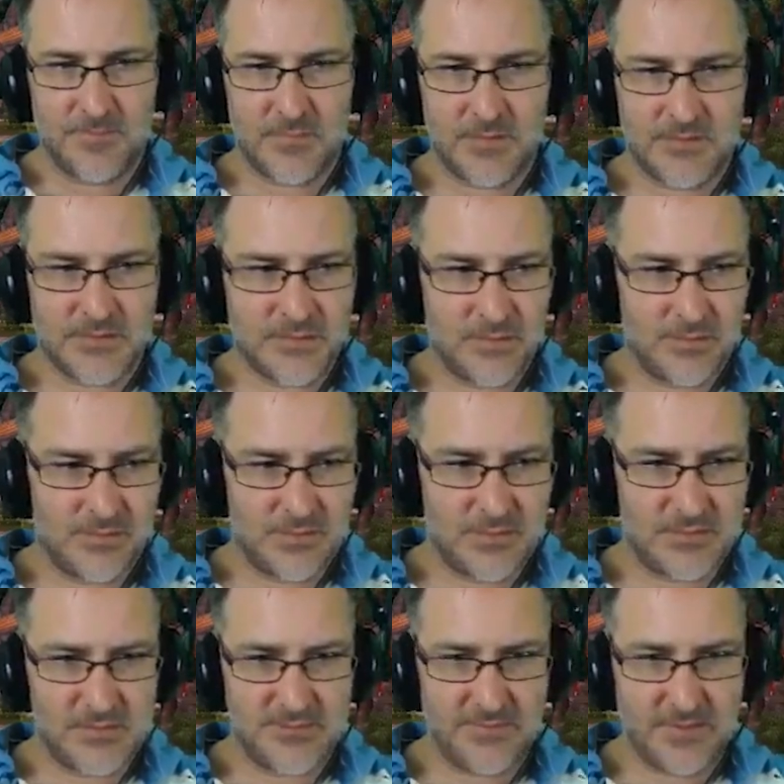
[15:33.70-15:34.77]
Let's go and
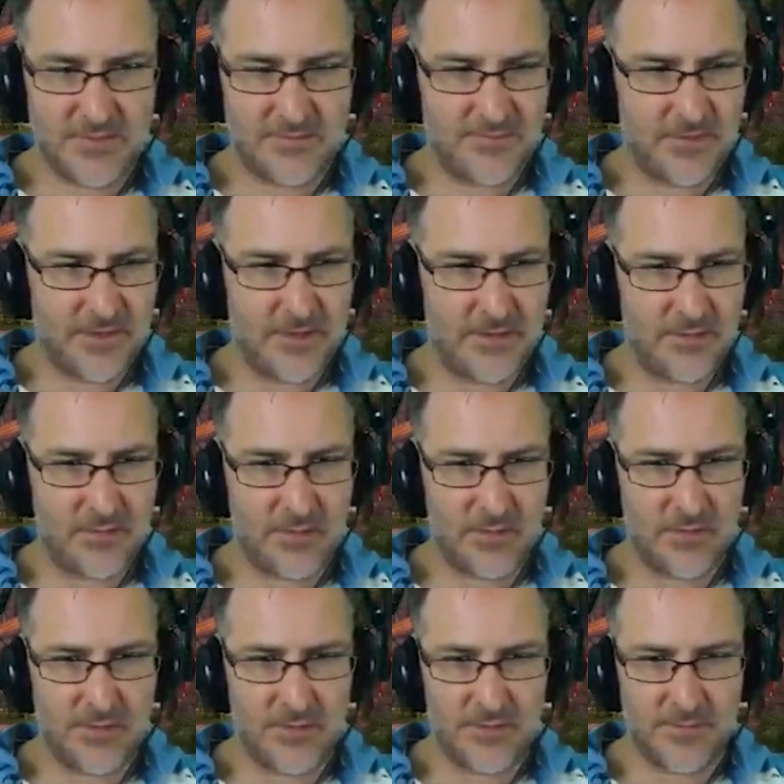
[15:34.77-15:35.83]
see if I can fly
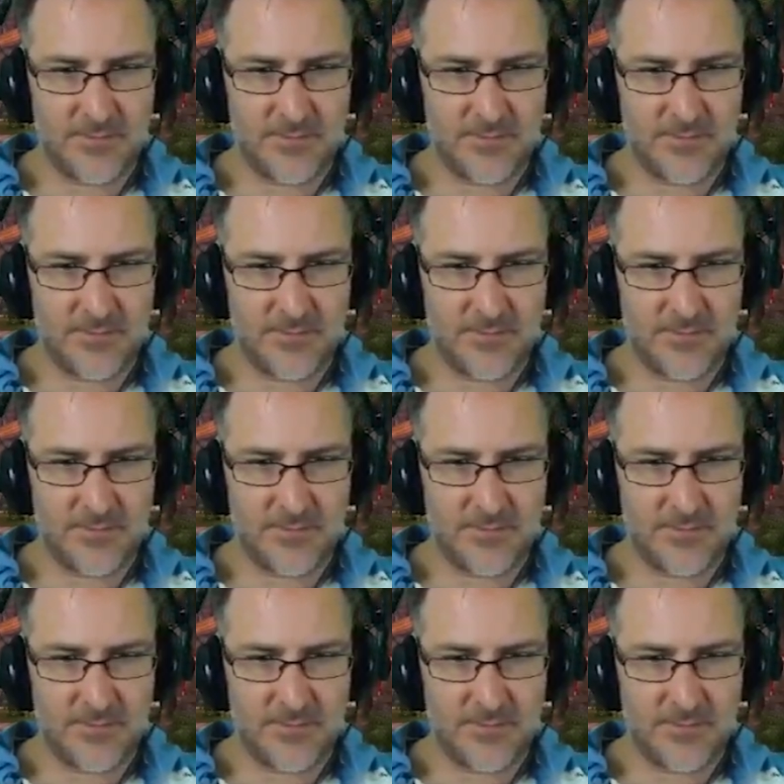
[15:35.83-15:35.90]
north.